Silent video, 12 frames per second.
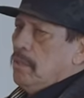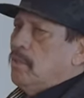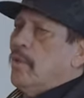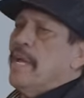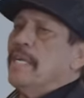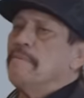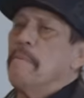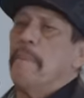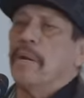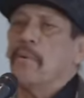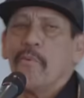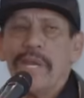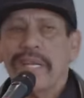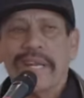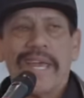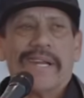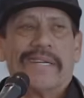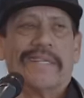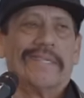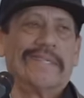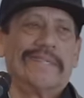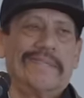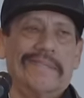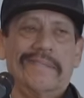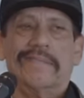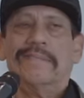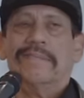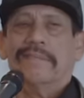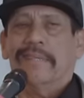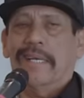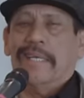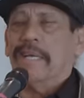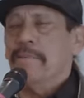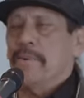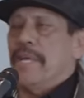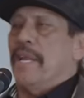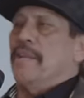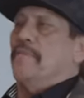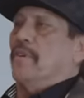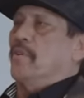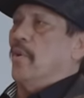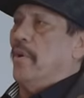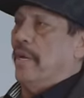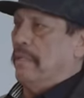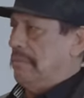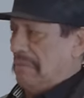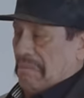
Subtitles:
So he asked me about a week later, how you coming with that inventory?